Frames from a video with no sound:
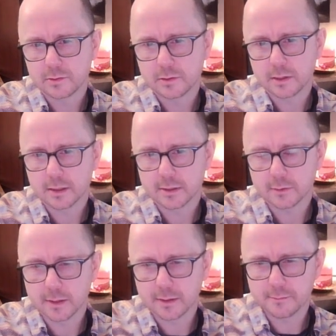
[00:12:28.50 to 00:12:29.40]
Okay, so we'll
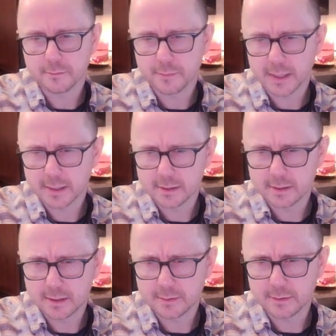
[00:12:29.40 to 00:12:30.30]
come back to that
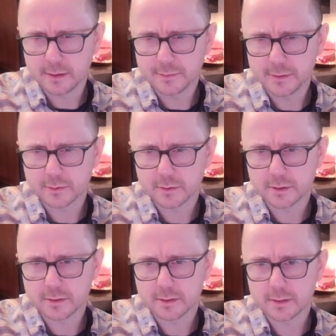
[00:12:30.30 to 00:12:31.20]
maybe. I just want to, this
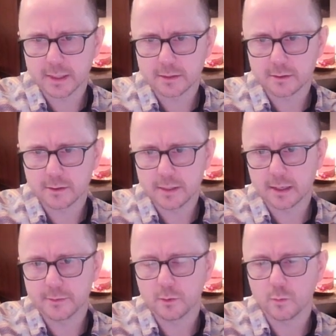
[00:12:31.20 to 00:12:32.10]
black dot here can't
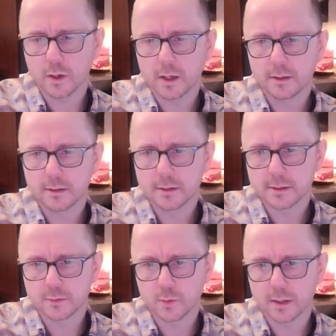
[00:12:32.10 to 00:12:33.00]
be a 1,
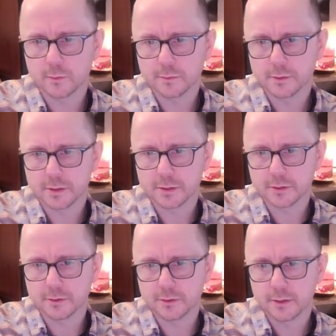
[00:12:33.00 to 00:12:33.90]
because 1 will put
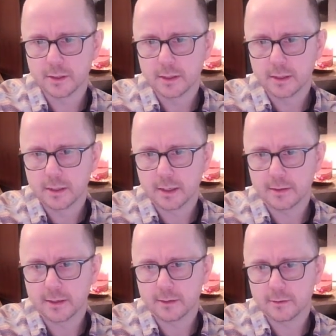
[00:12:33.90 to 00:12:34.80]
2, and
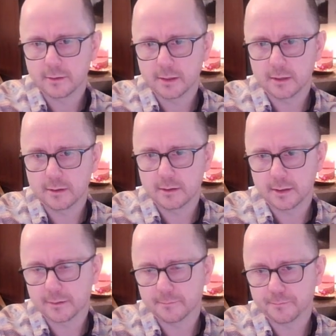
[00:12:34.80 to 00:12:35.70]
then that
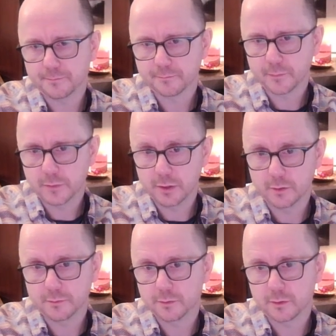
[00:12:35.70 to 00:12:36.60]
you
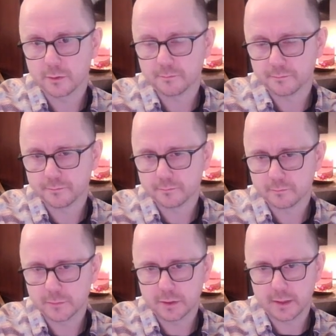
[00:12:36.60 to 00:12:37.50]
couldn't put,
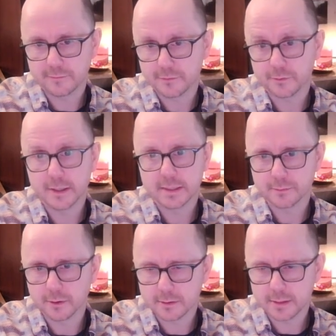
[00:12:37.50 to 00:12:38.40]
you'd have 3s in
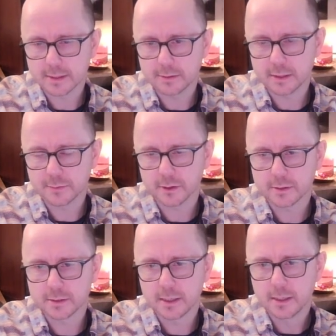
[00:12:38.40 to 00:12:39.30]
both of these
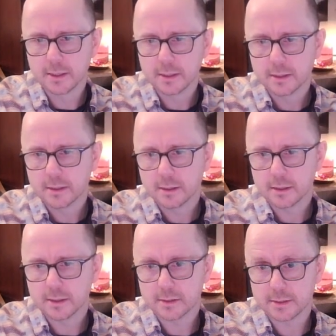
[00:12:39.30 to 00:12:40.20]
boxes,
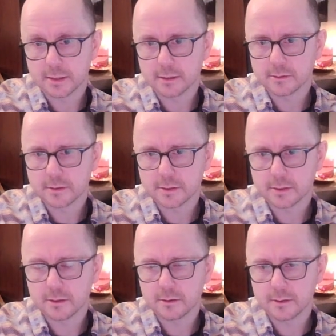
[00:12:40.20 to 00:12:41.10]
cells.
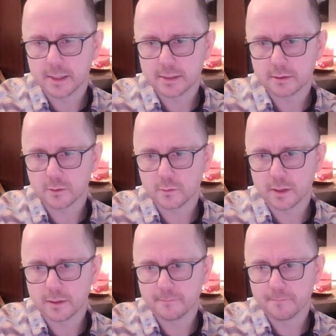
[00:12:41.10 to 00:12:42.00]
So that is not a
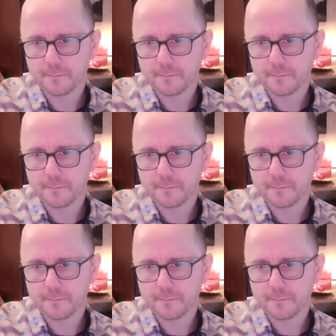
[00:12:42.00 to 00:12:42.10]
1.